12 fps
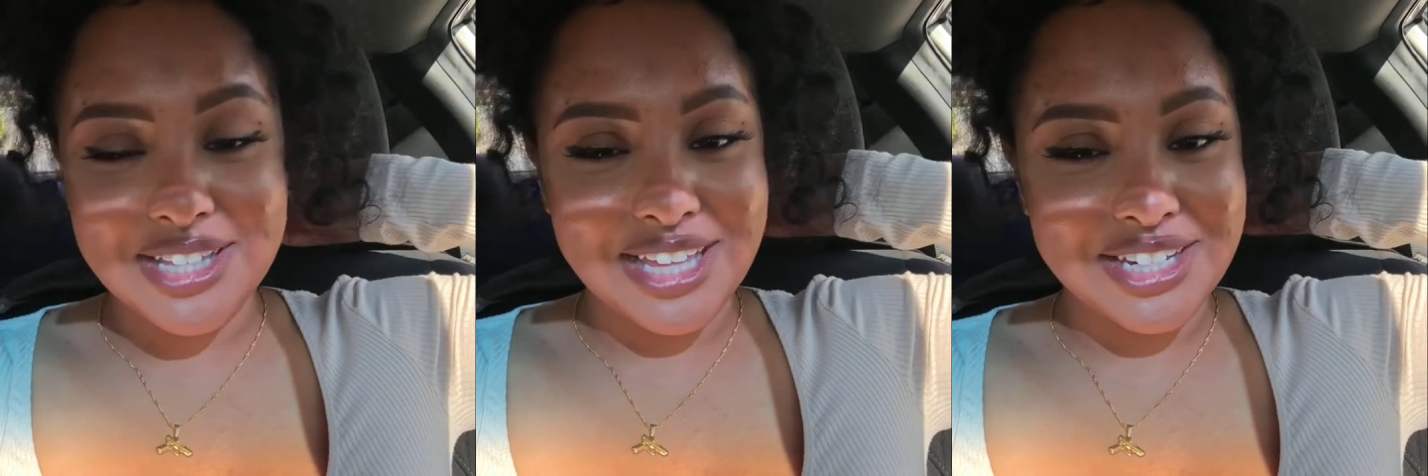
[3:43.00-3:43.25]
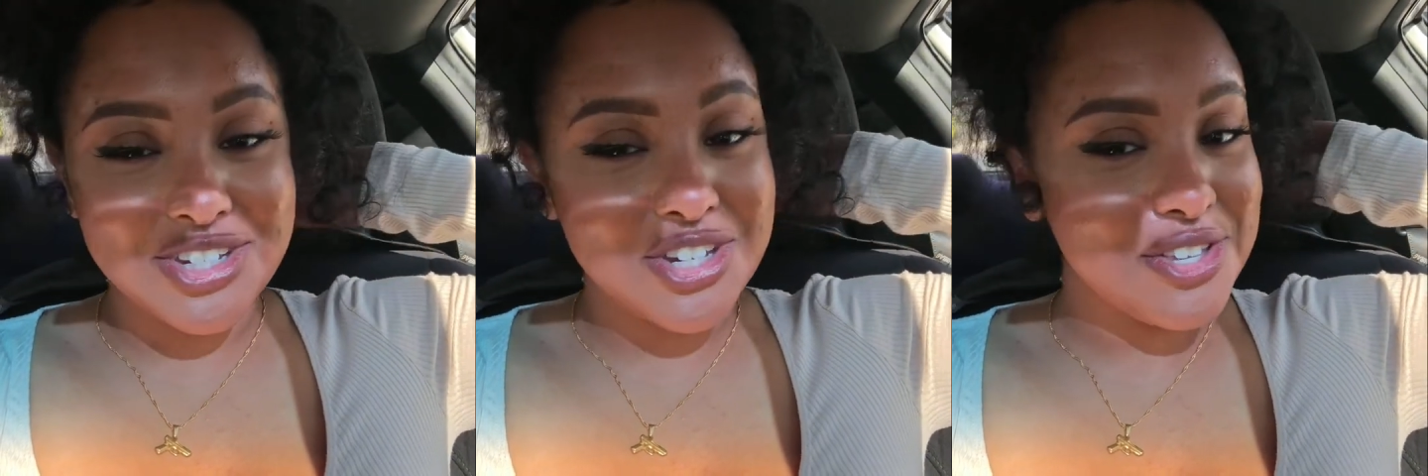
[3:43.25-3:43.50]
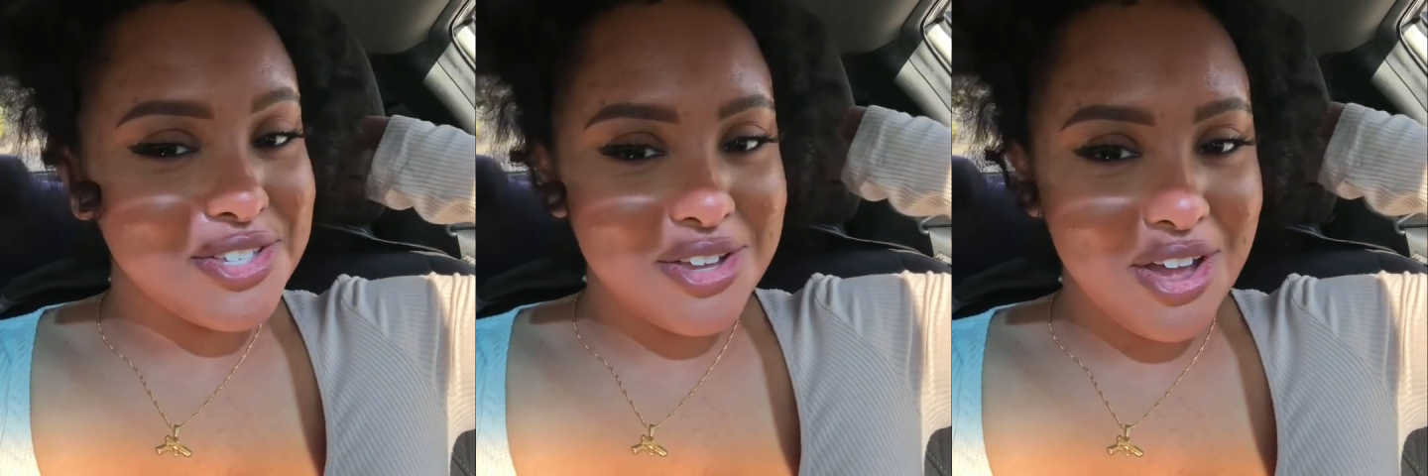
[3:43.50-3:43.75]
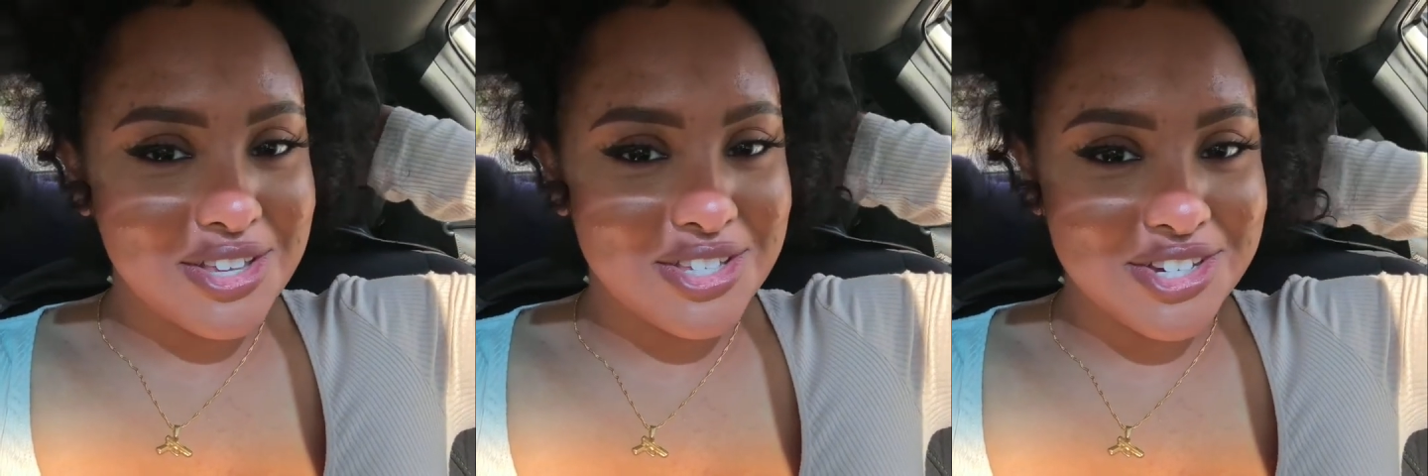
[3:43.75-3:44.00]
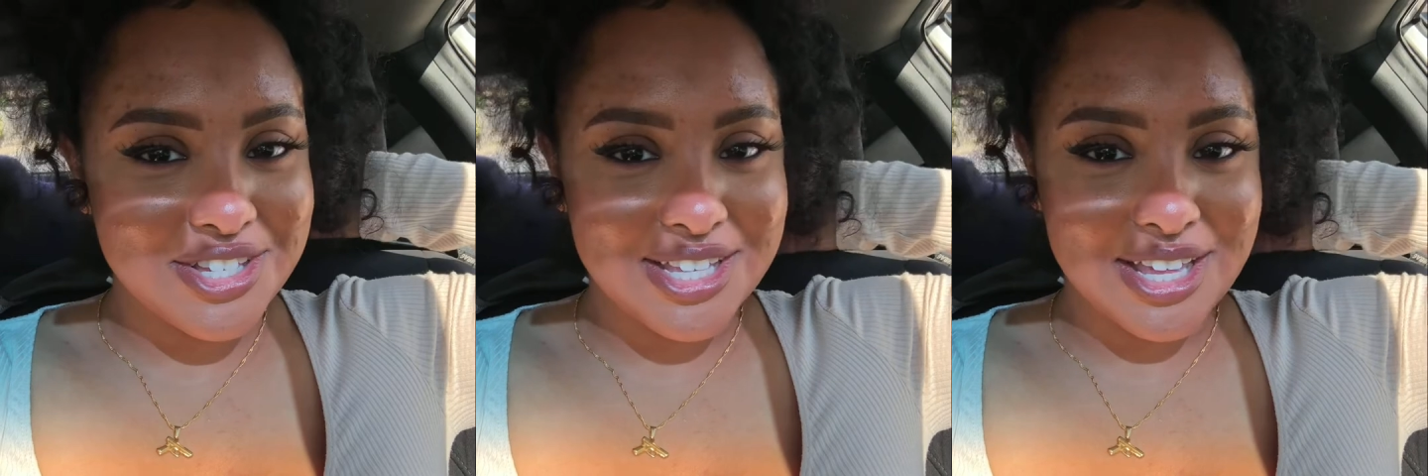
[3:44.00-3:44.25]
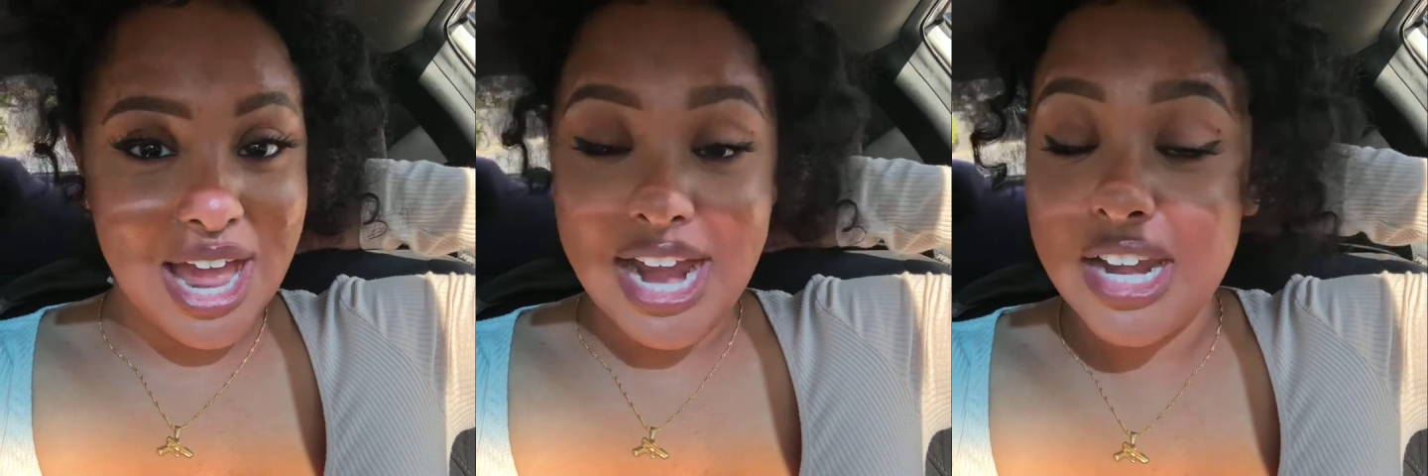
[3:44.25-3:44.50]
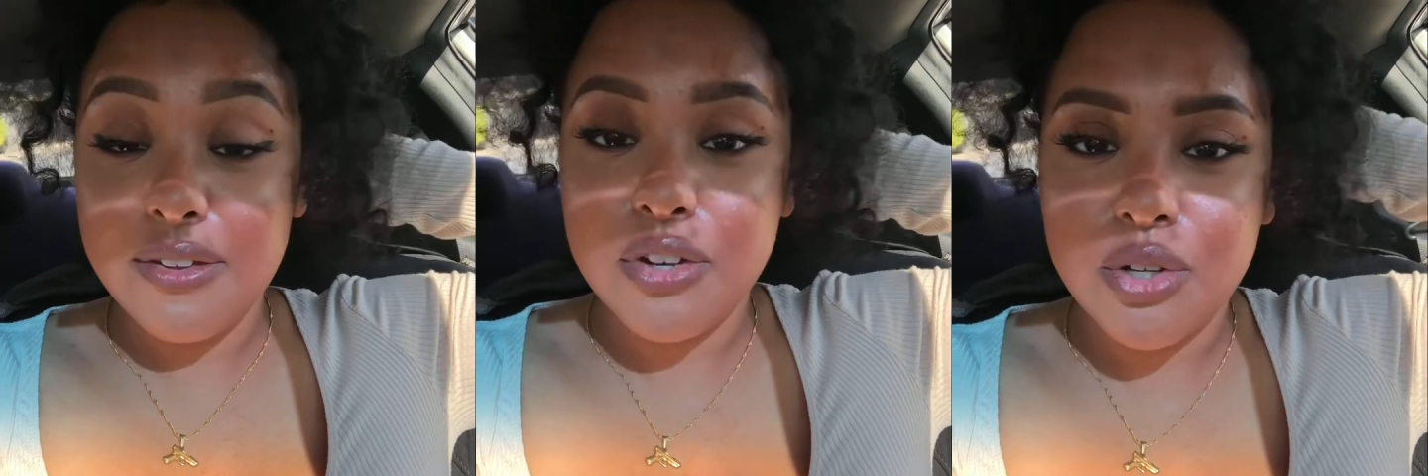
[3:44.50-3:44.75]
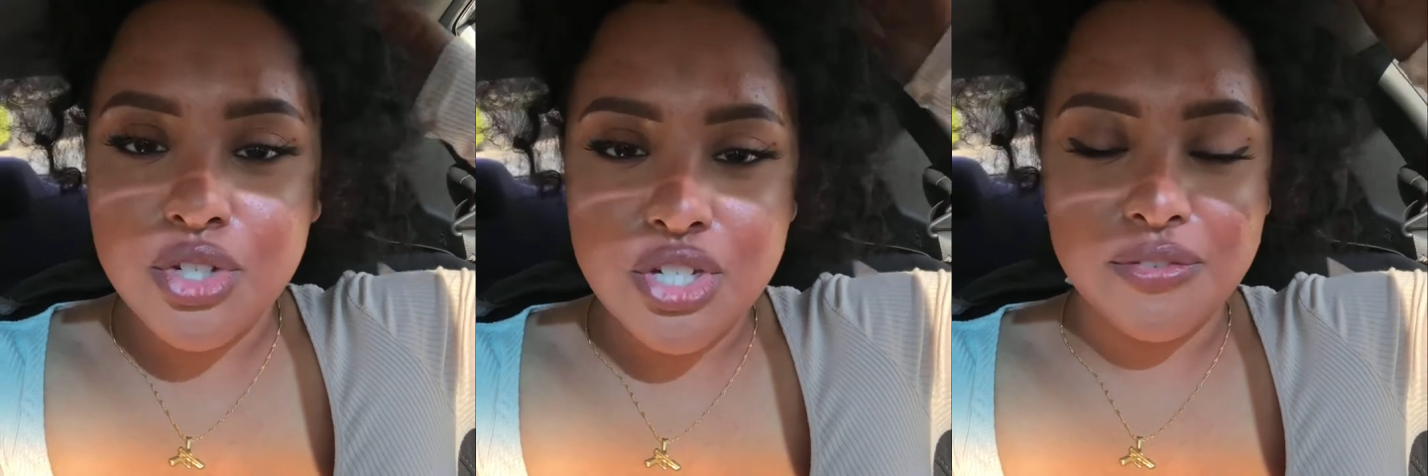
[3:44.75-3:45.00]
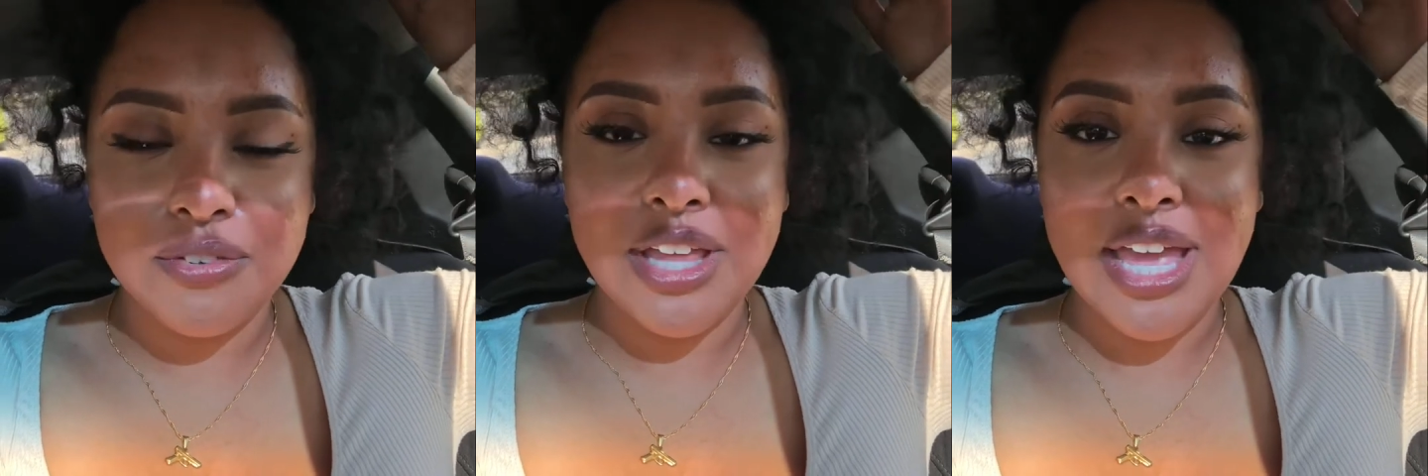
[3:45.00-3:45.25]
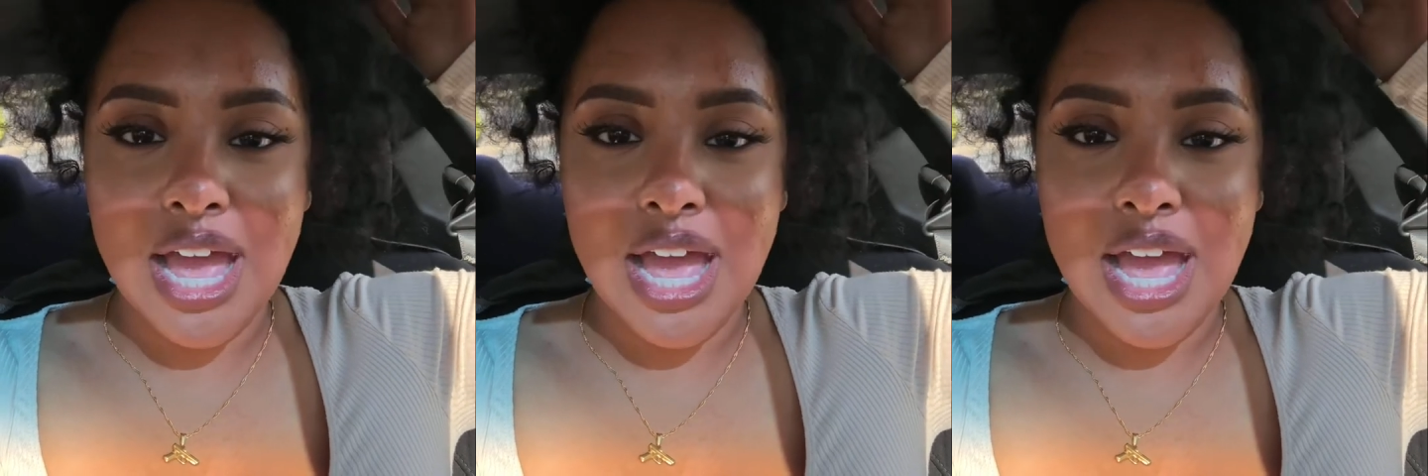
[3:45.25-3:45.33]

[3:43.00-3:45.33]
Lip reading: like cheese sauce. She said, I didn't even know Chick-fil-A